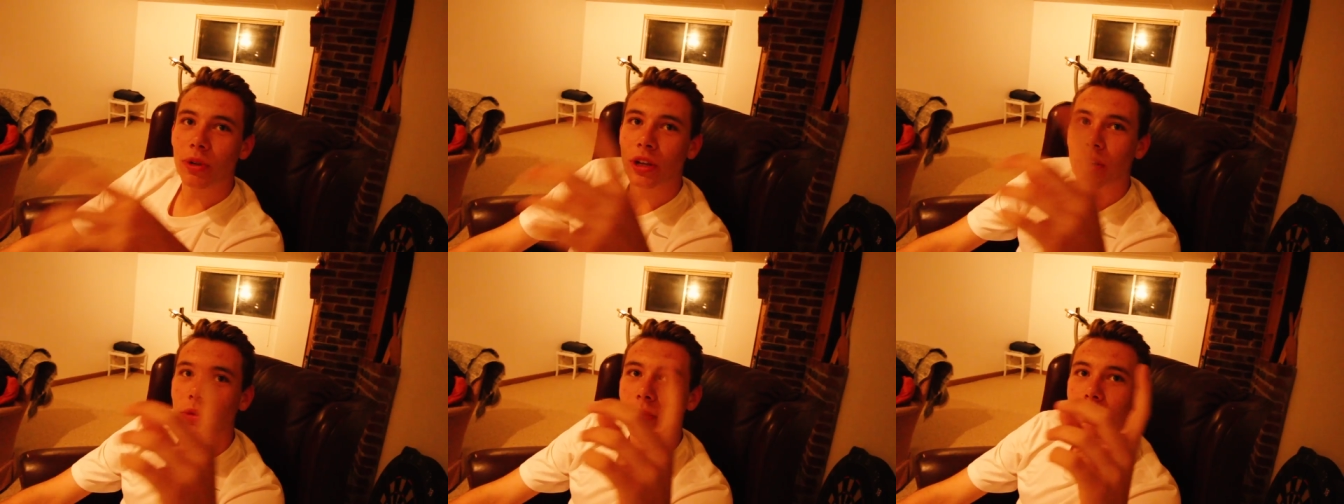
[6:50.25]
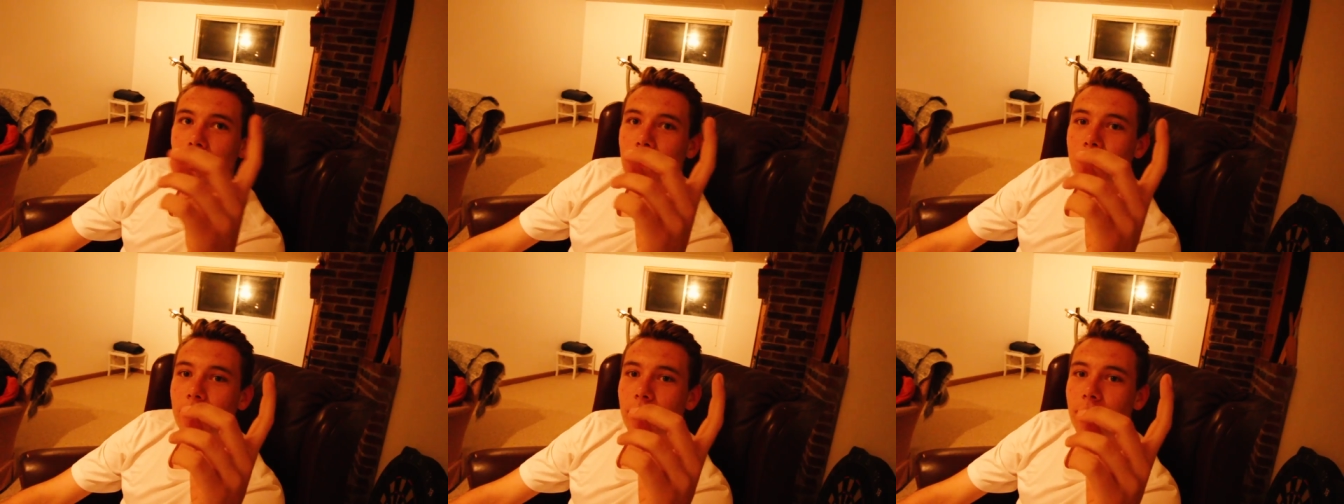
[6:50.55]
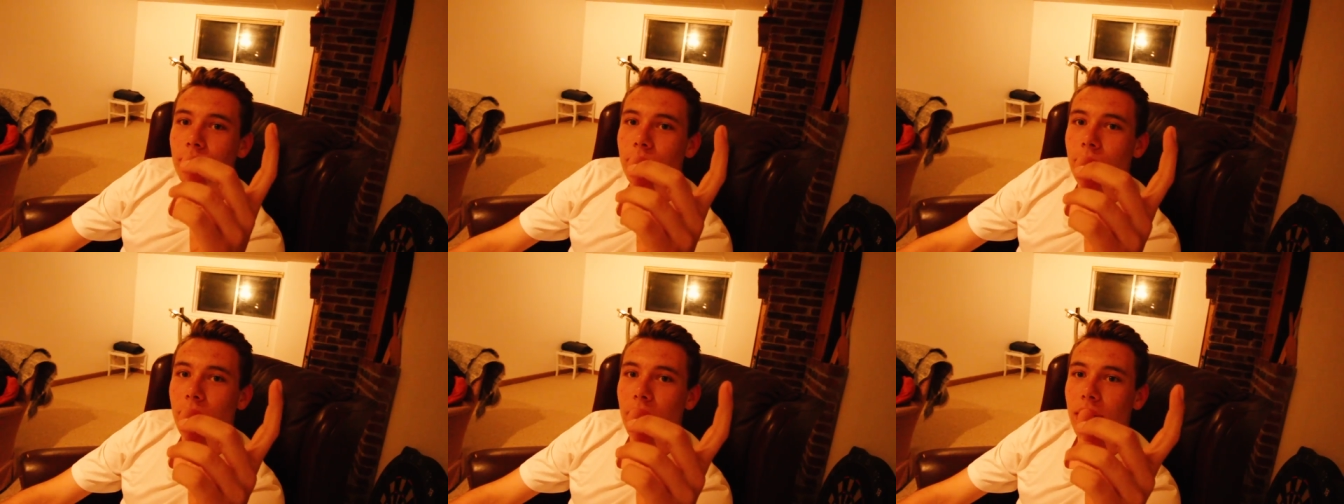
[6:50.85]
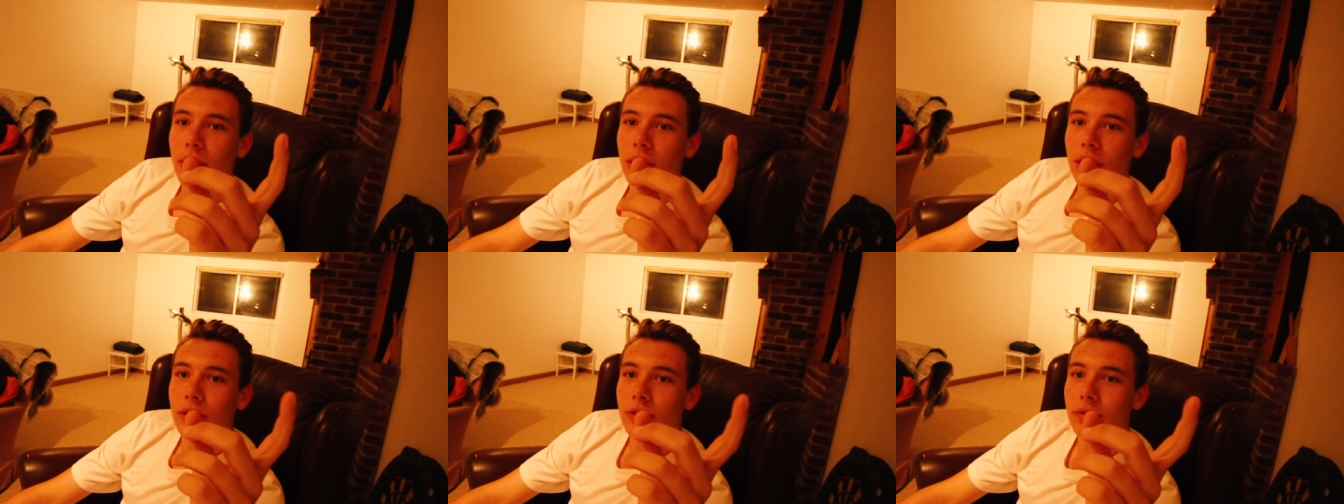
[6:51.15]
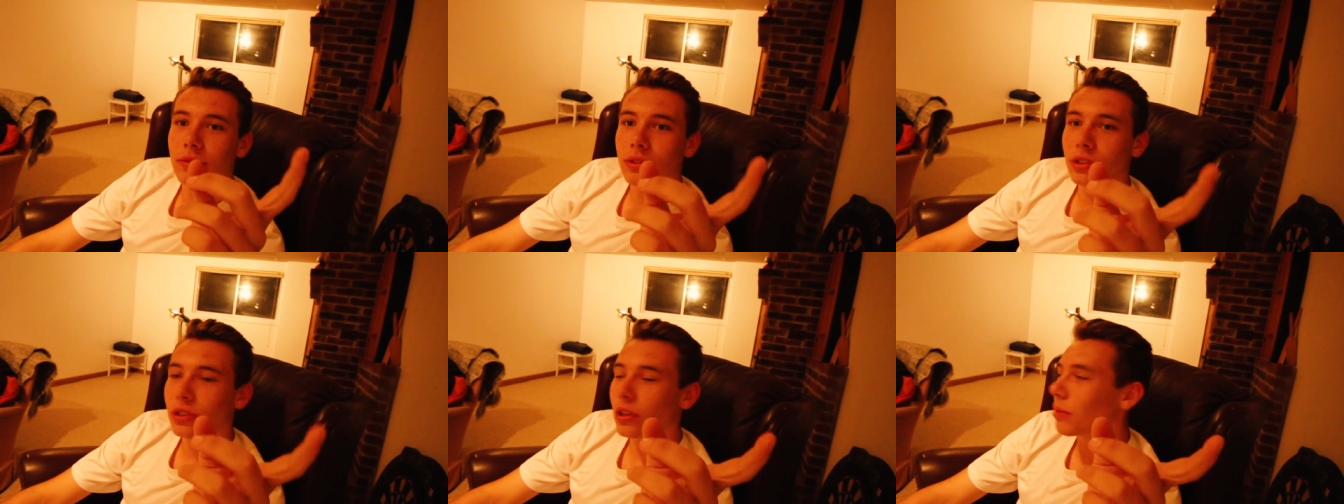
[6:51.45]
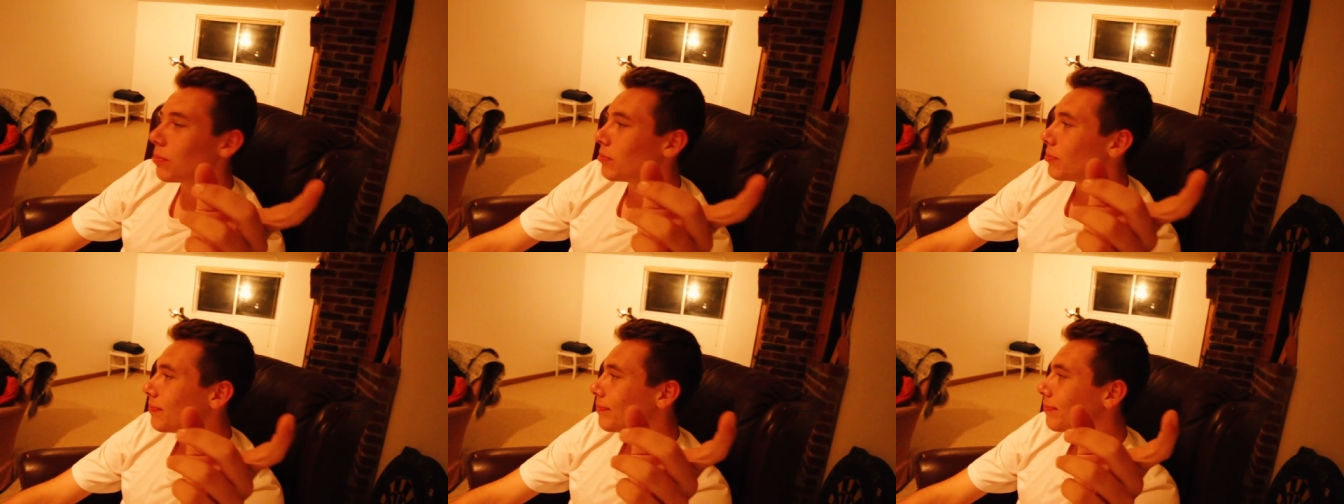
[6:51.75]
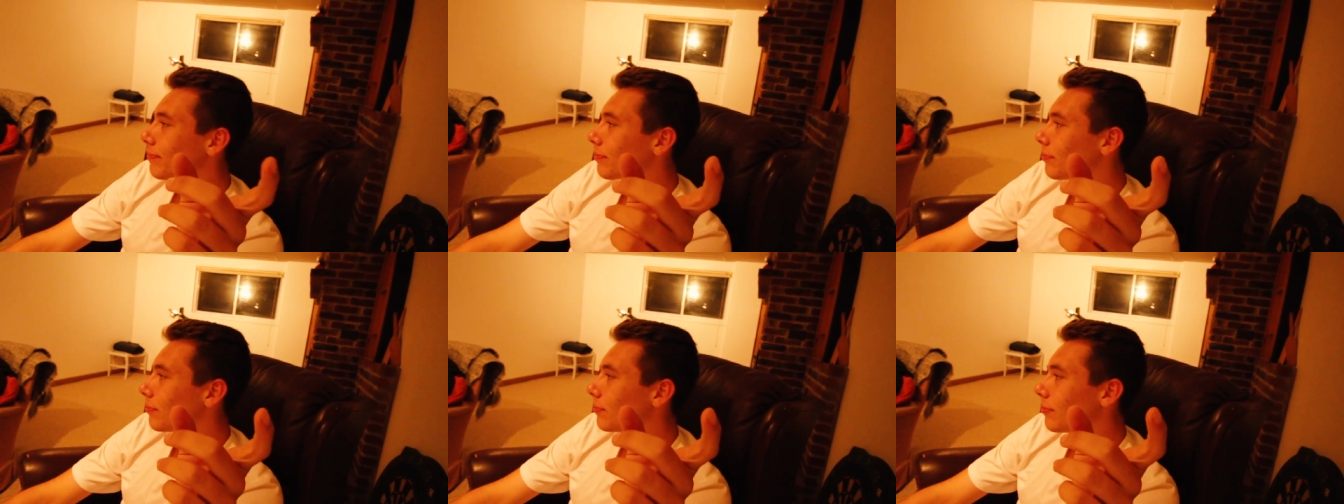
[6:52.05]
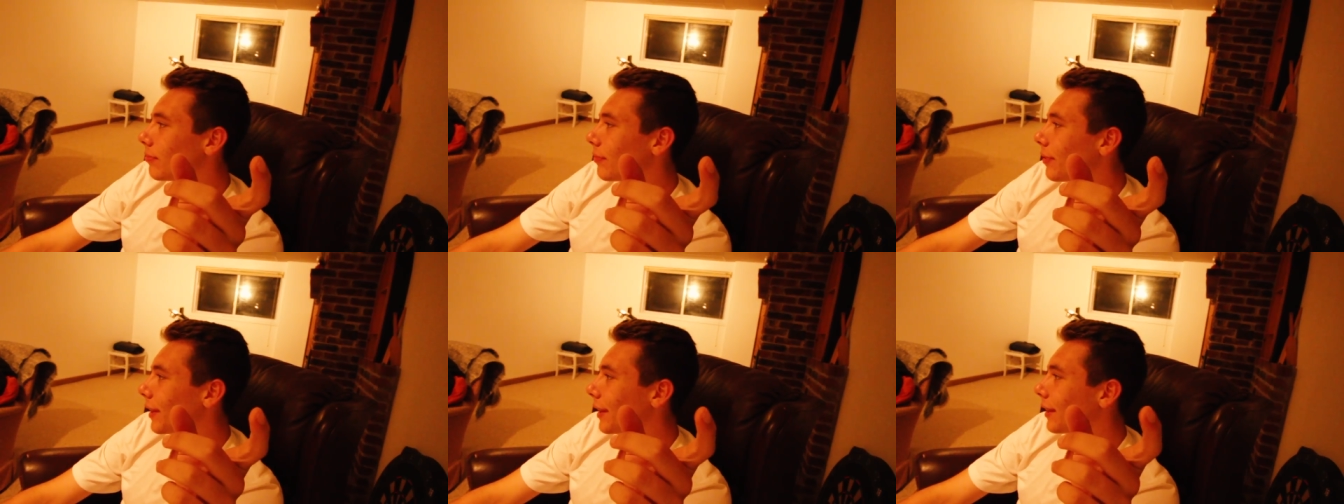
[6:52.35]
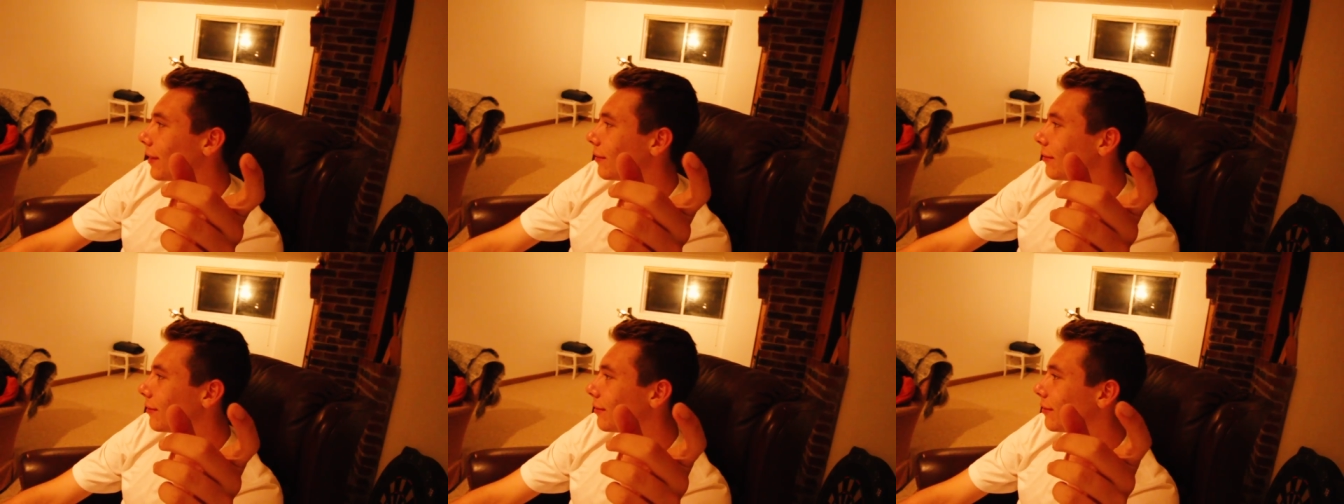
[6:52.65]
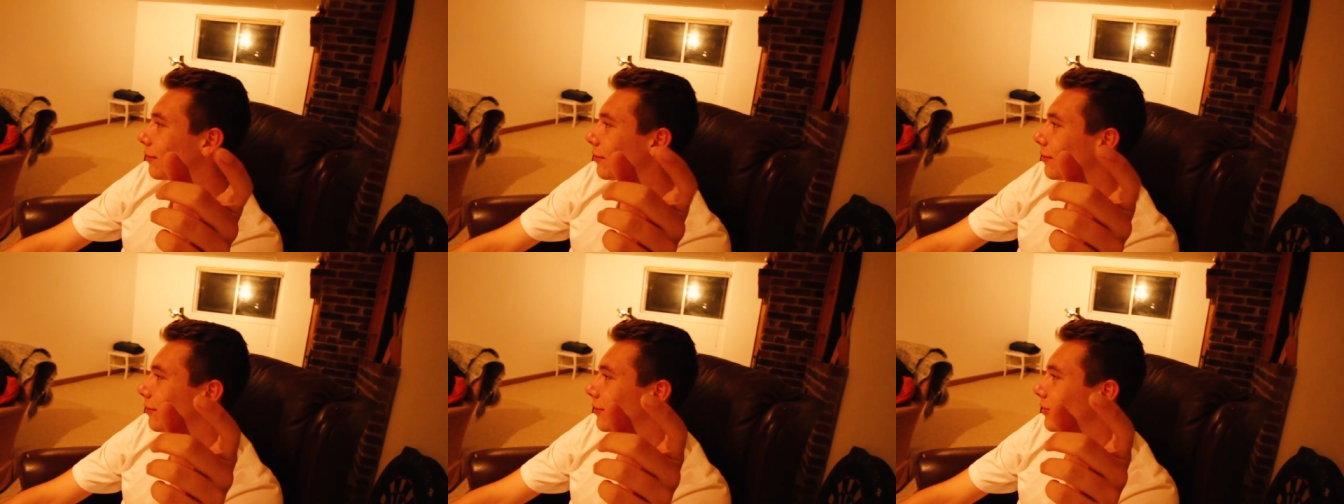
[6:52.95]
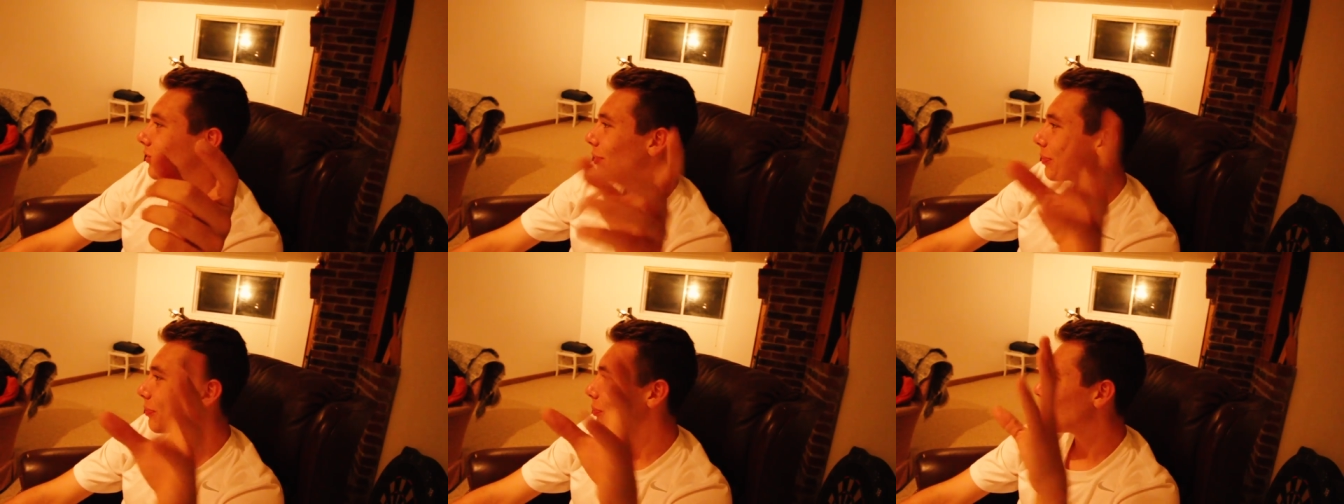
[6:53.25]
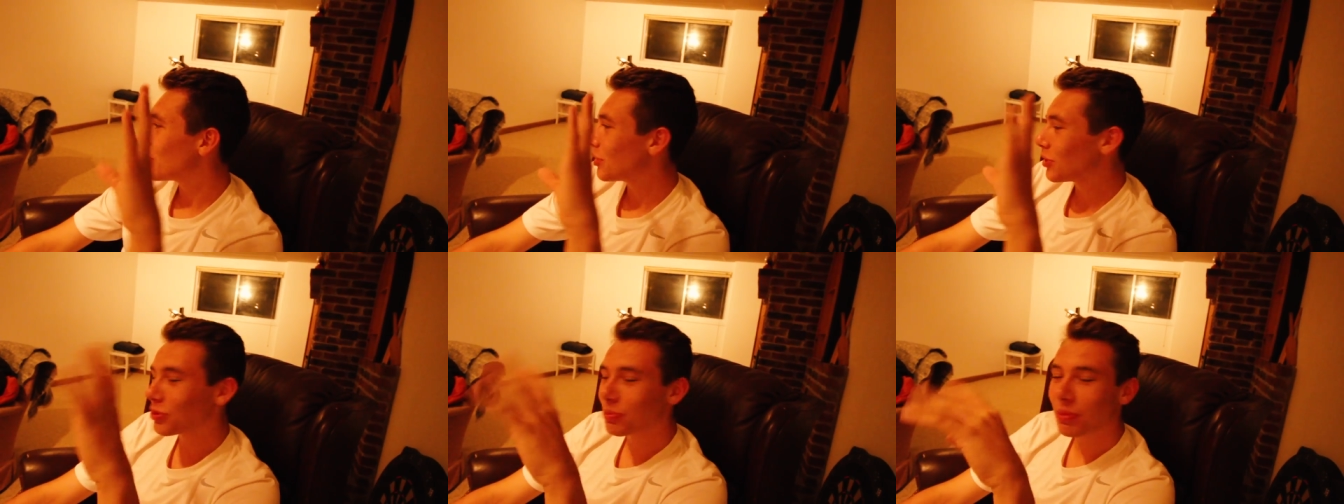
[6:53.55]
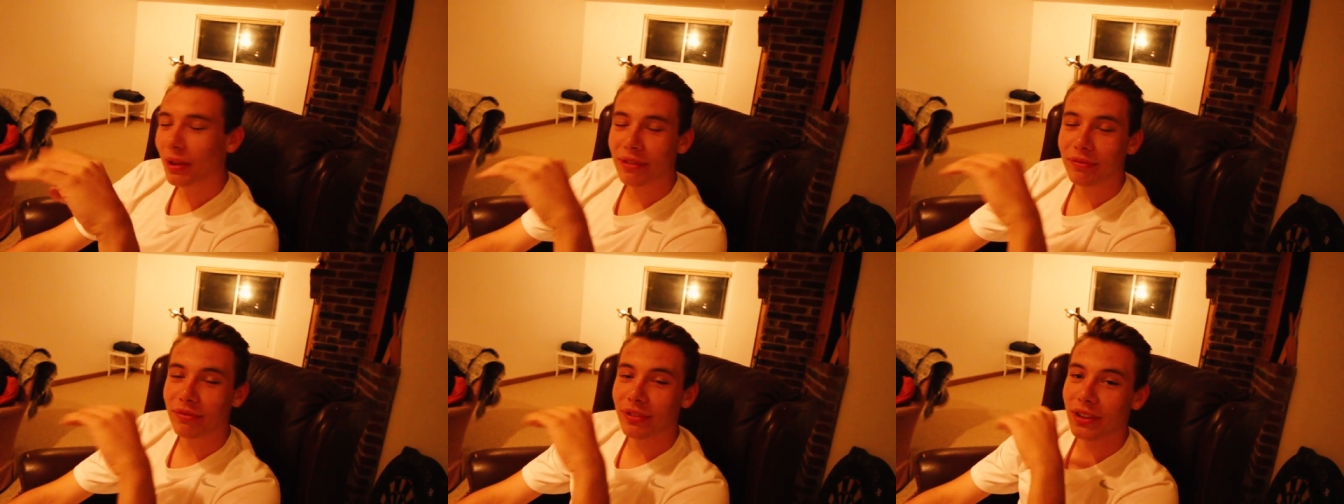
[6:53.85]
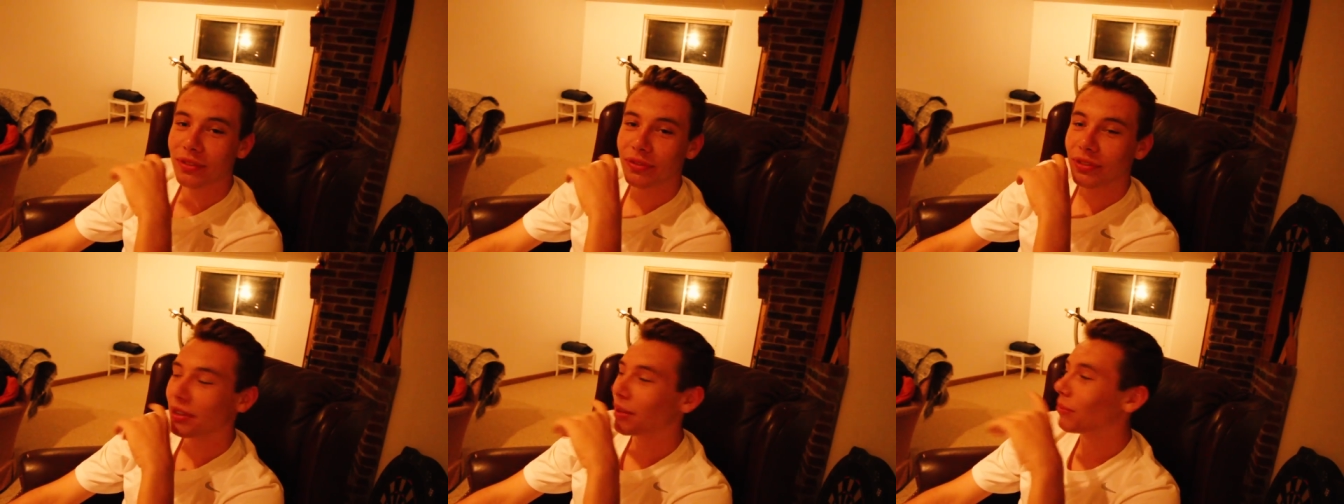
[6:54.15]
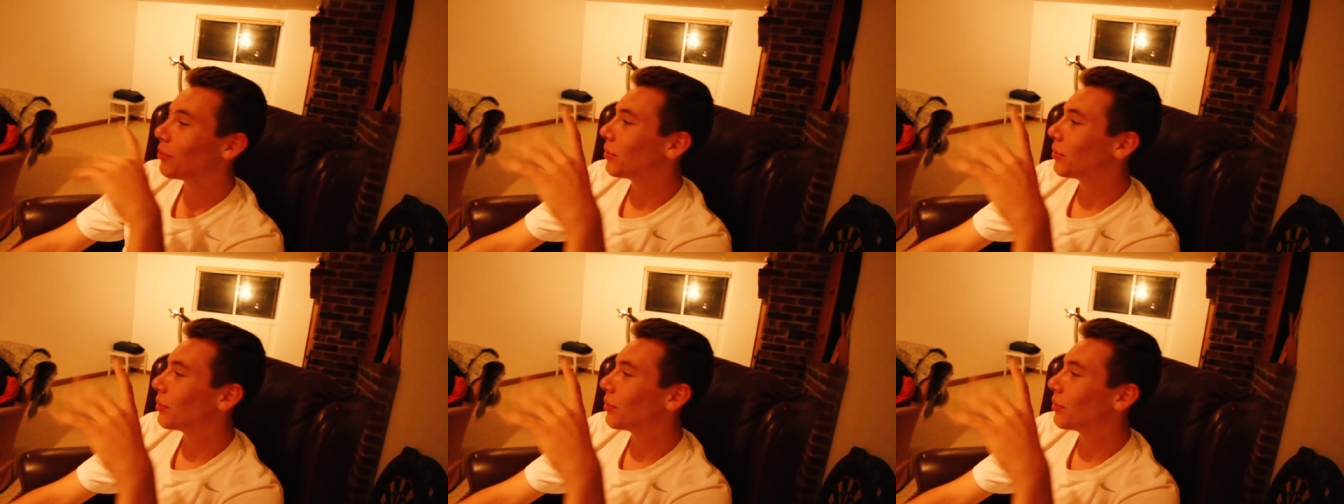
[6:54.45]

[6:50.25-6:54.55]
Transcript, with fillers: We're gonna playing something. Some we're just playing FIFA, and